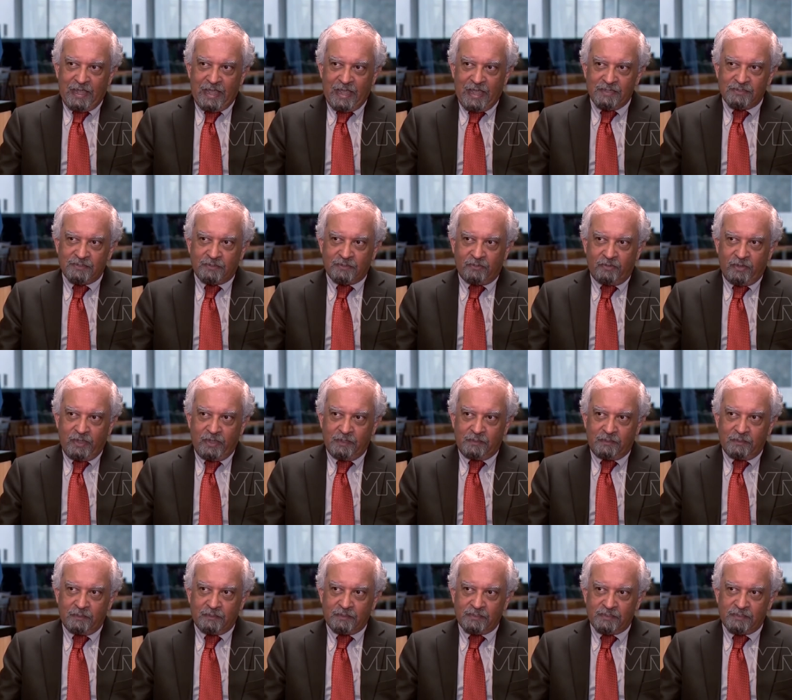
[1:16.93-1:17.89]
has
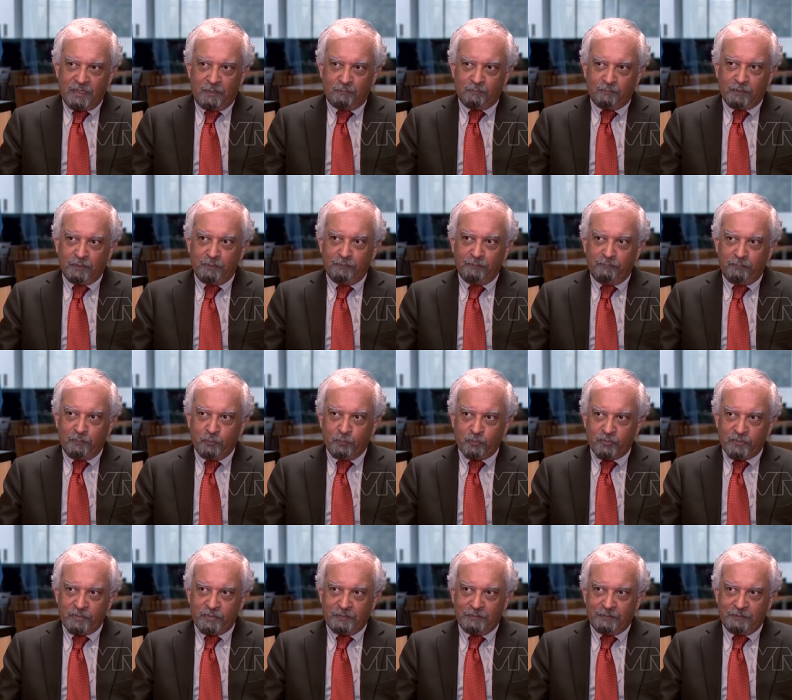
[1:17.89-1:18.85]
created some
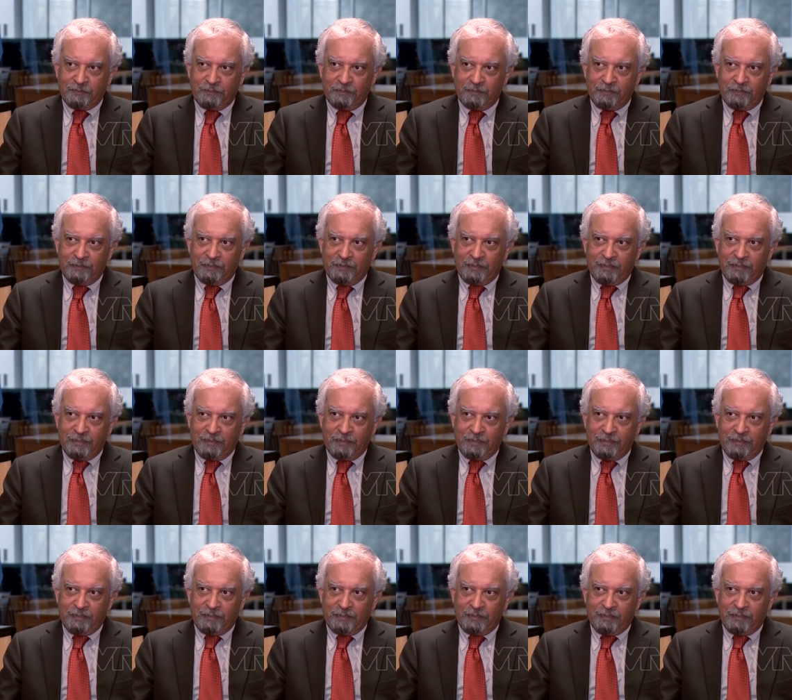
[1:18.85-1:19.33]
confusion.